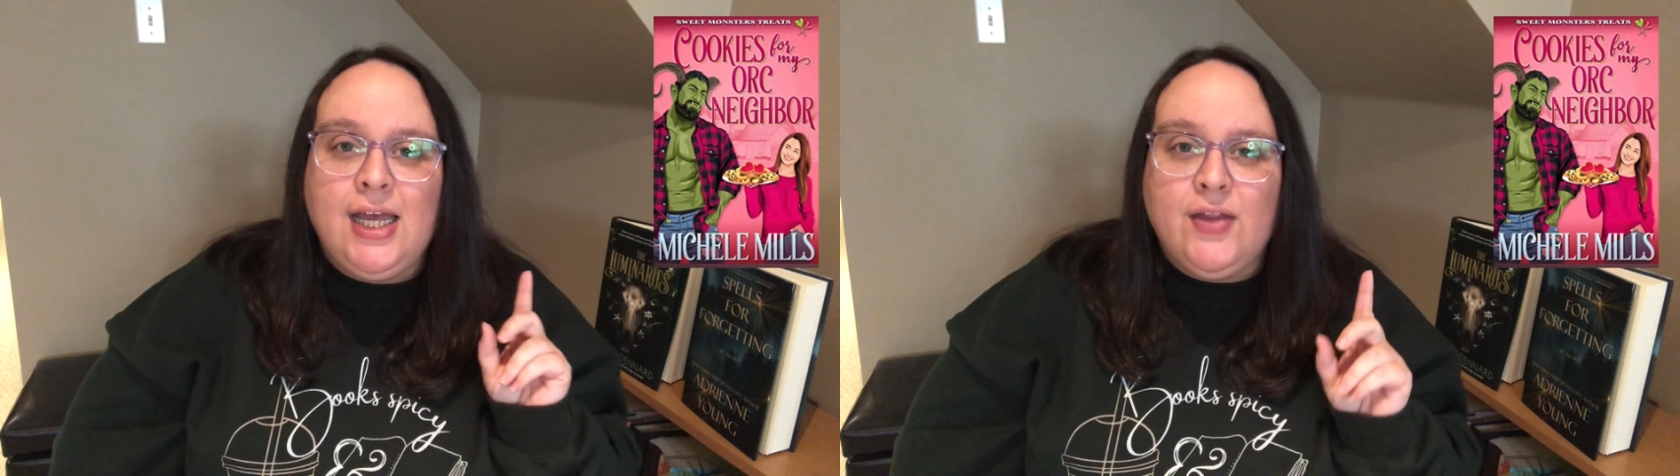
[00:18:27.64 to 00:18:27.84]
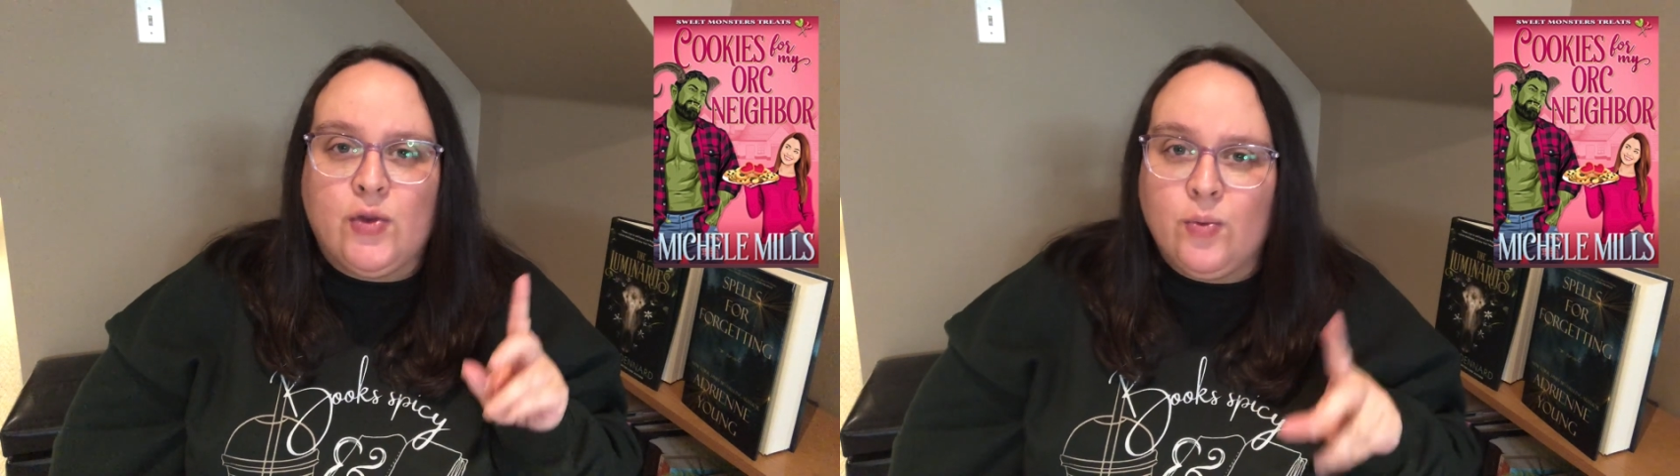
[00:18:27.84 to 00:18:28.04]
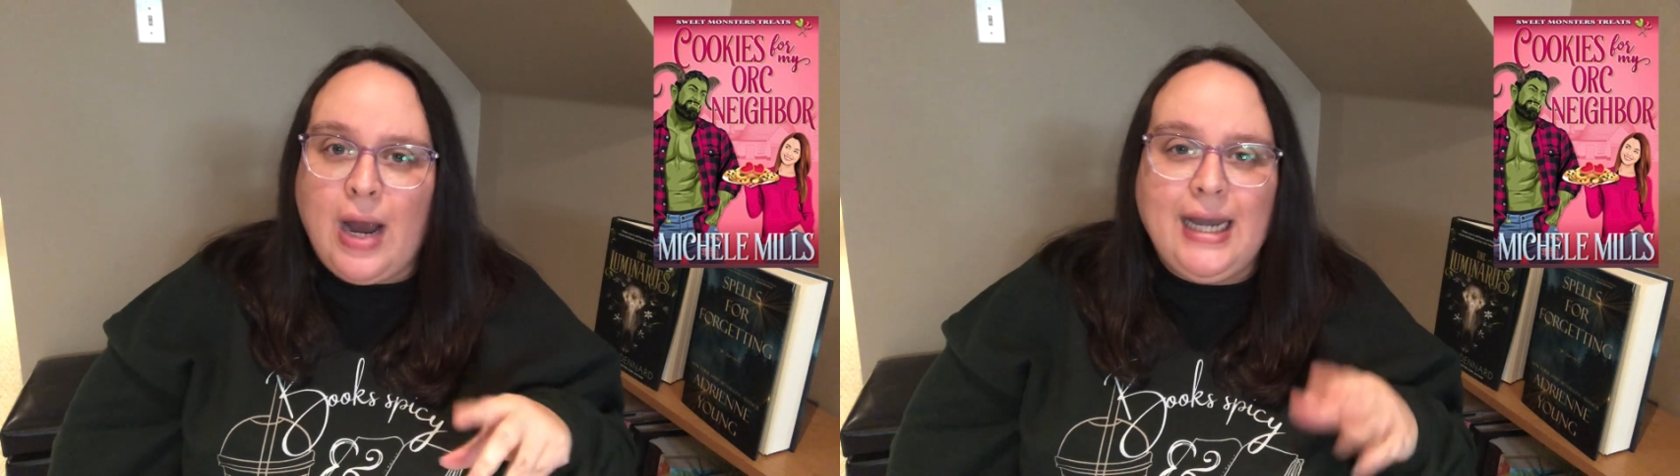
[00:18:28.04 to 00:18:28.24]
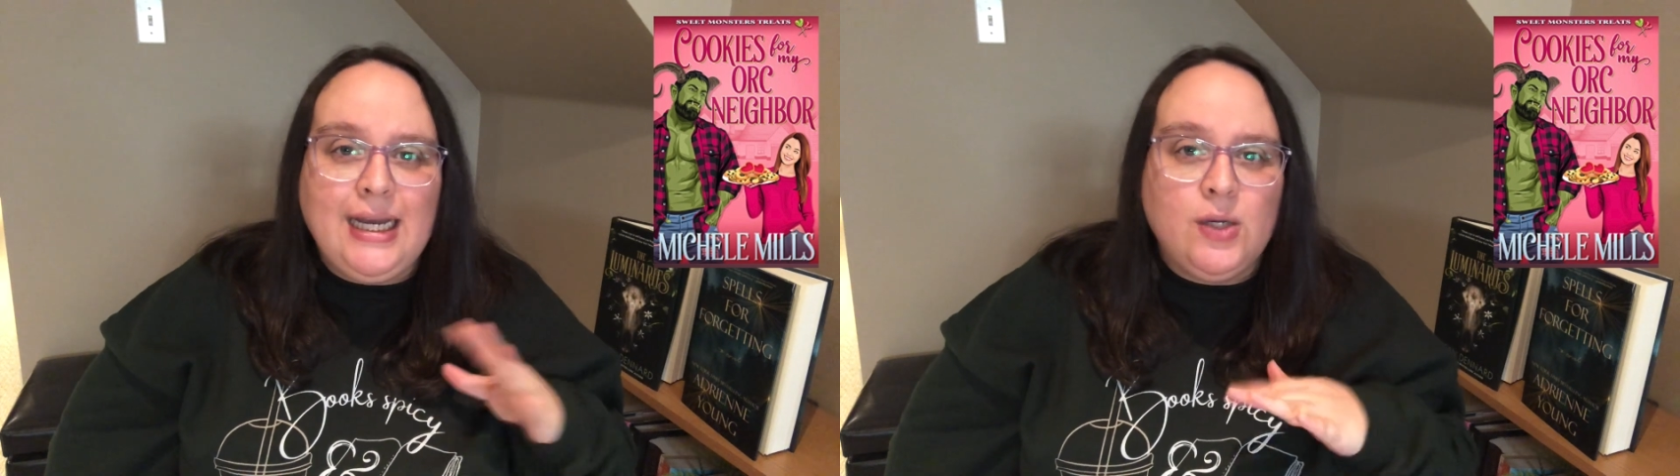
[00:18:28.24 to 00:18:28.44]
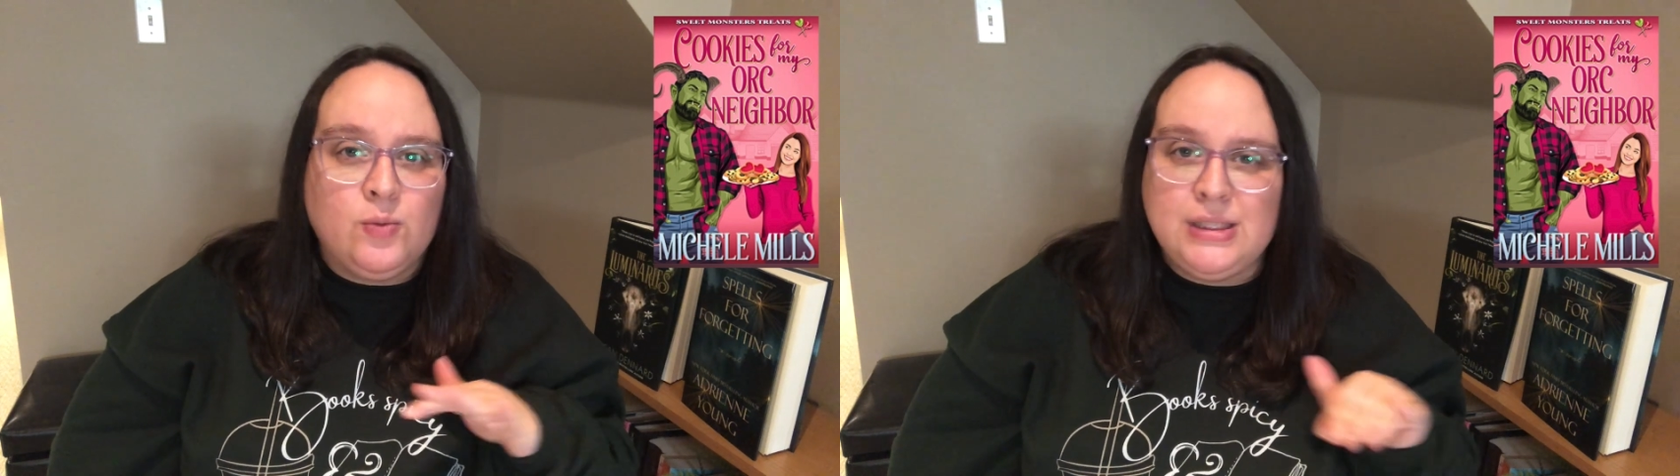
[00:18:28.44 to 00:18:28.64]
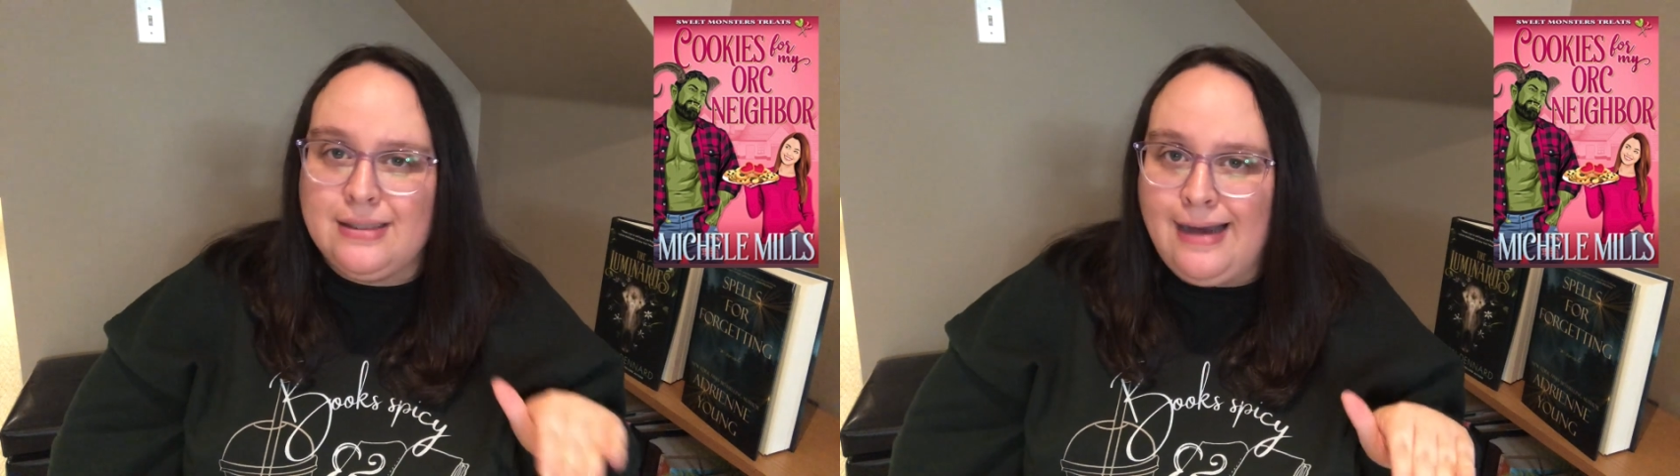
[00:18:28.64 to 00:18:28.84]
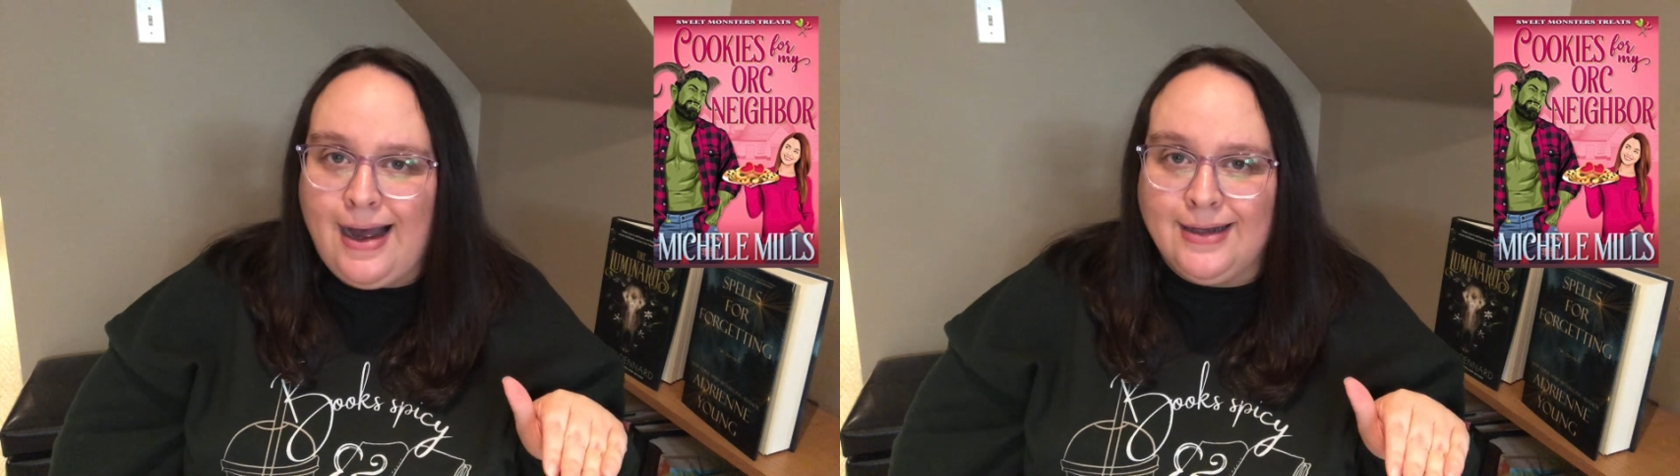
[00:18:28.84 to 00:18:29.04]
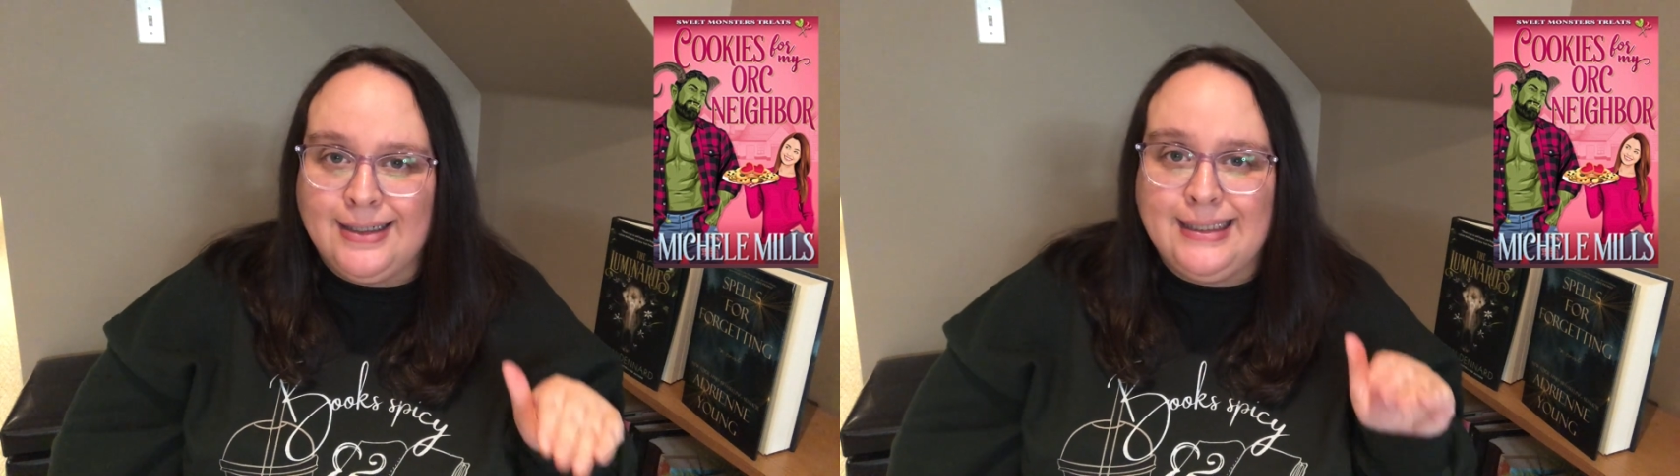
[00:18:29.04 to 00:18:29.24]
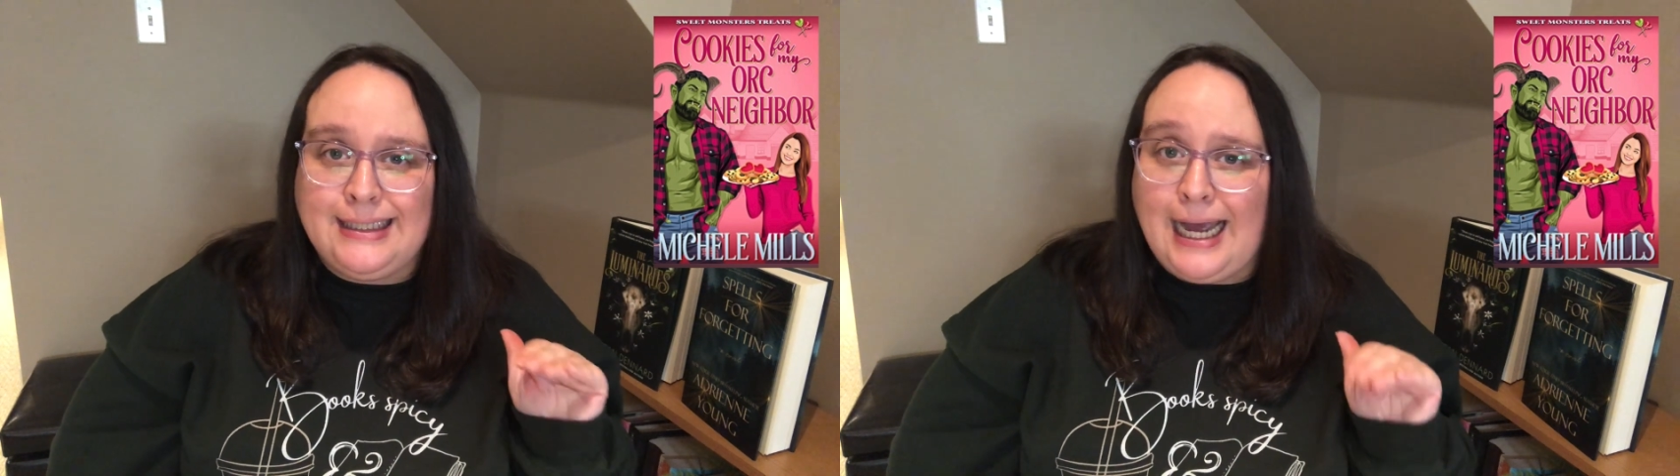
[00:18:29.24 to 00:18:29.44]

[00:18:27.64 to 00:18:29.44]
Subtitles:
The writing was not good